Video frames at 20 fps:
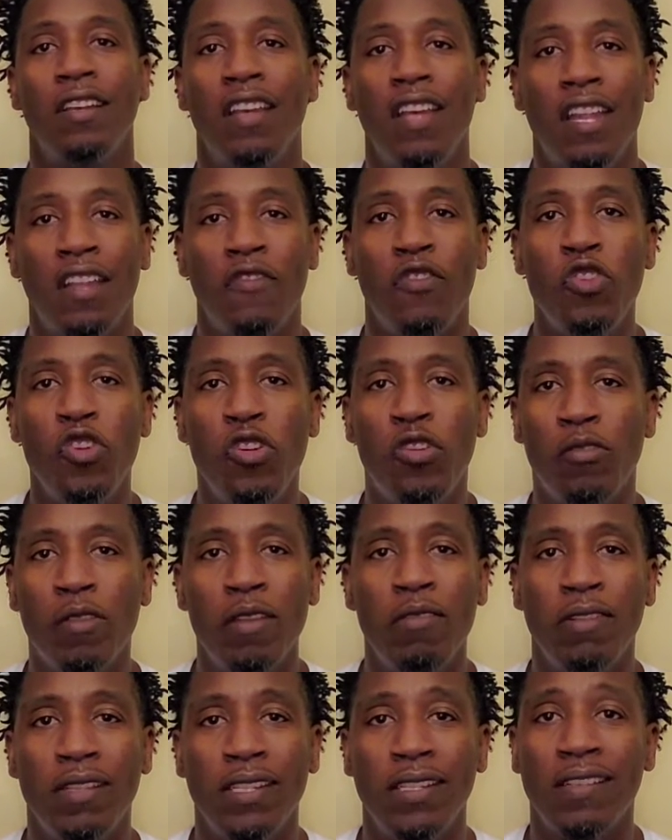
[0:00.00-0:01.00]
If you
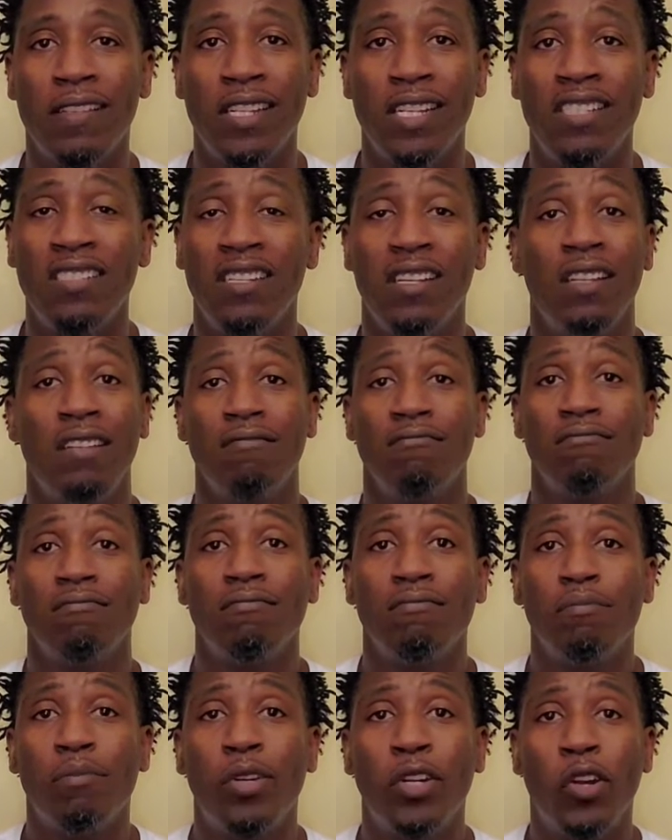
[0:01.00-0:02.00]
agree with this list,
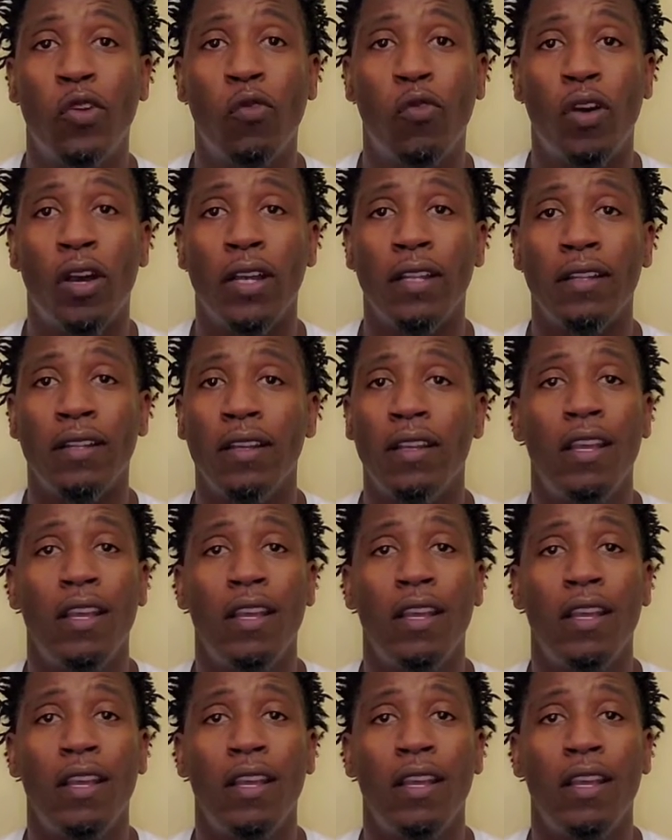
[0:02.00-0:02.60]
put a 1.